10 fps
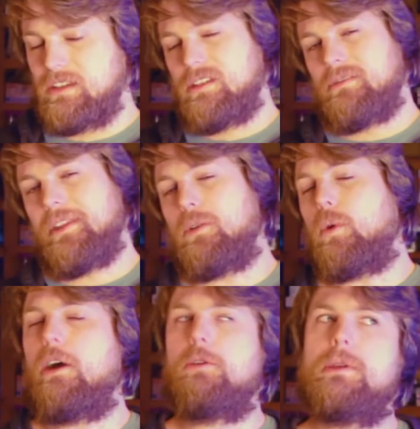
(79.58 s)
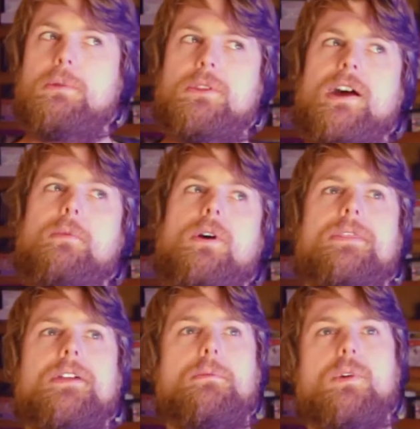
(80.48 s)
Now, why would people not
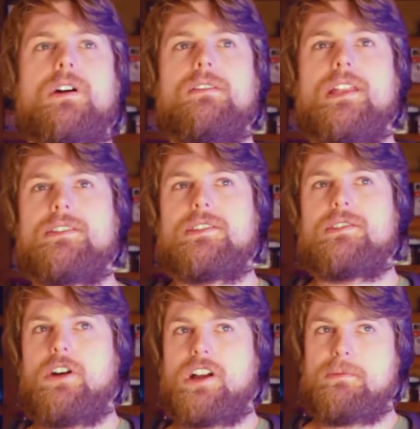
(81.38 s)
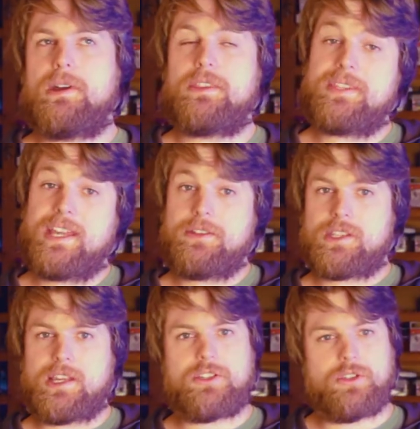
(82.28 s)
want them? Well, let's talk about the
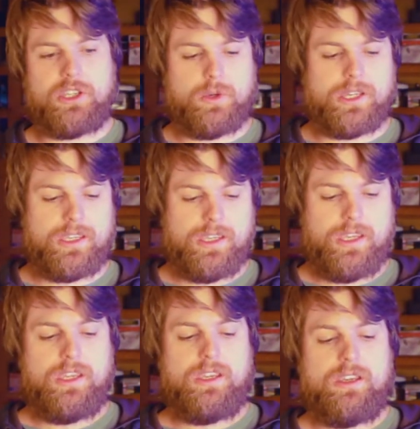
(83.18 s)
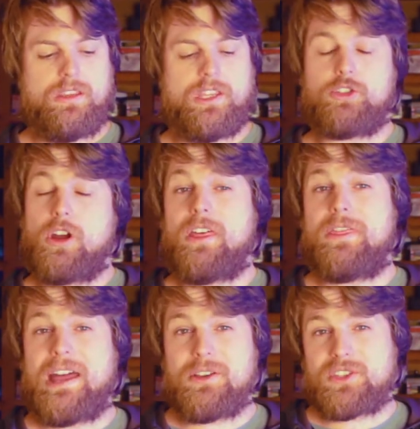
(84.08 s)
downsides really quick. They draw
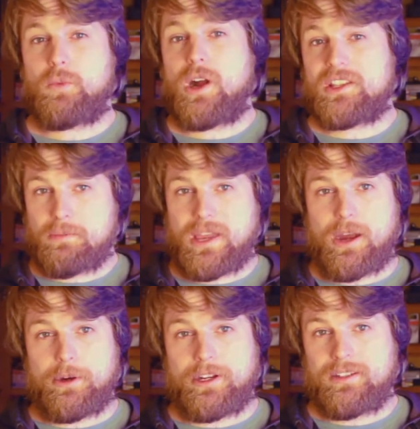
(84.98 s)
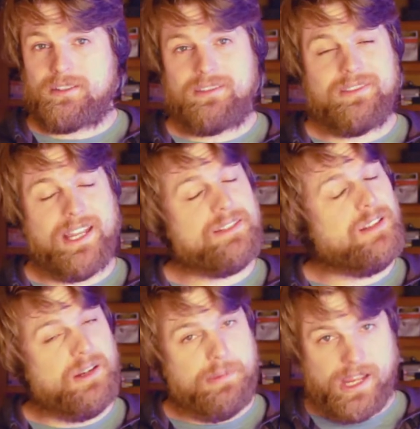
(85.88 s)
1,000 watts of power. That's a
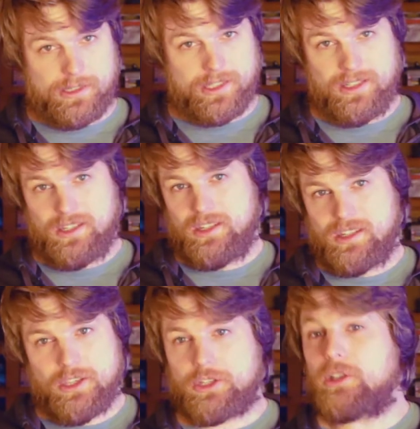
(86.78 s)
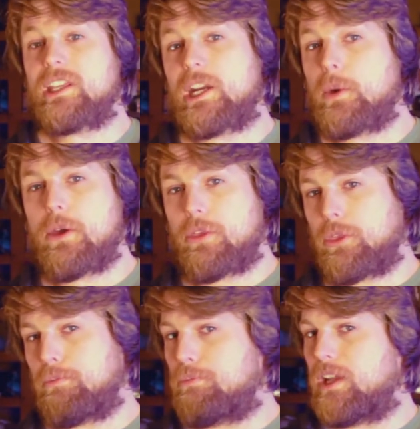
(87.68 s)
lot of power. You can only get away
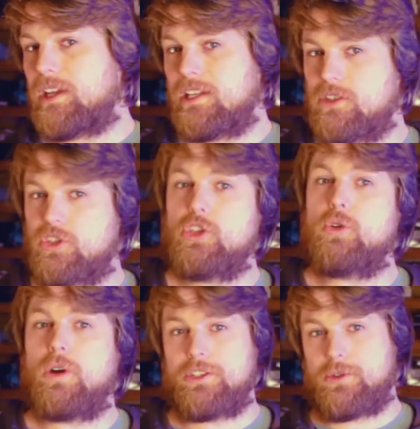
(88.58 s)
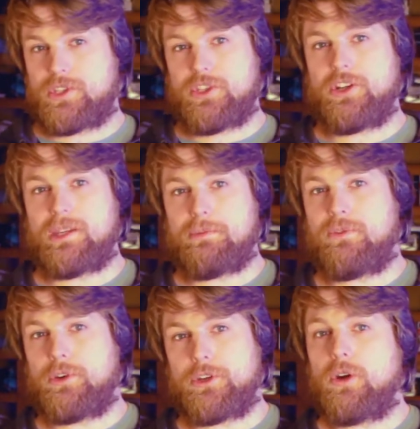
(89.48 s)
with plugging in 2 onto a circuit
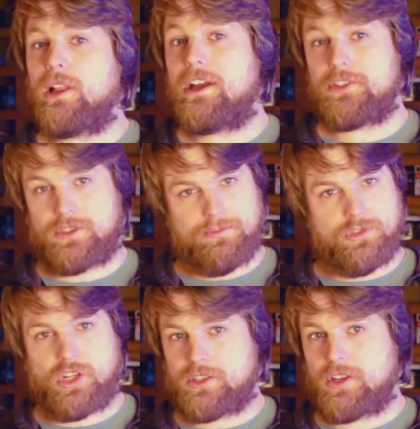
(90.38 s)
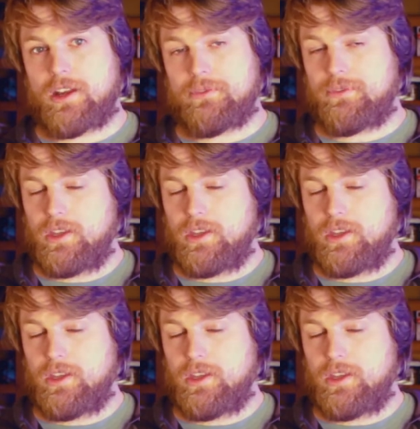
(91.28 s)
before your whole house shuts off.